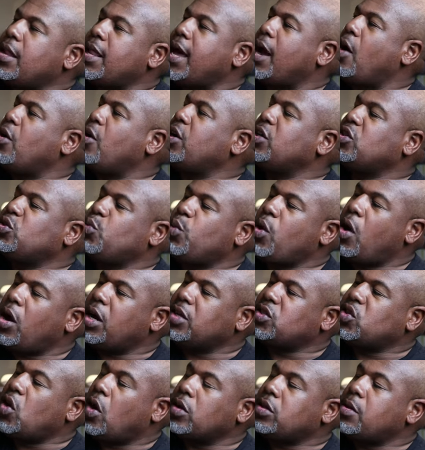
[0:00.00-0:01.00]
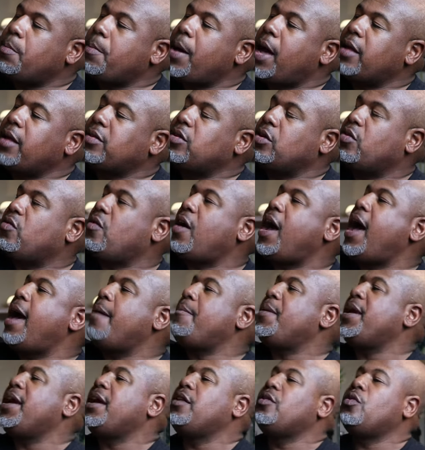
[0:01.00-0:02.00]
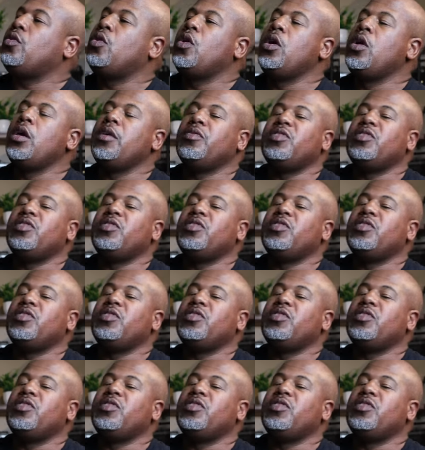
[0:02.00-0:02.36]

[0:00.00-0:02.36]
like already, we already talked about the grab handle.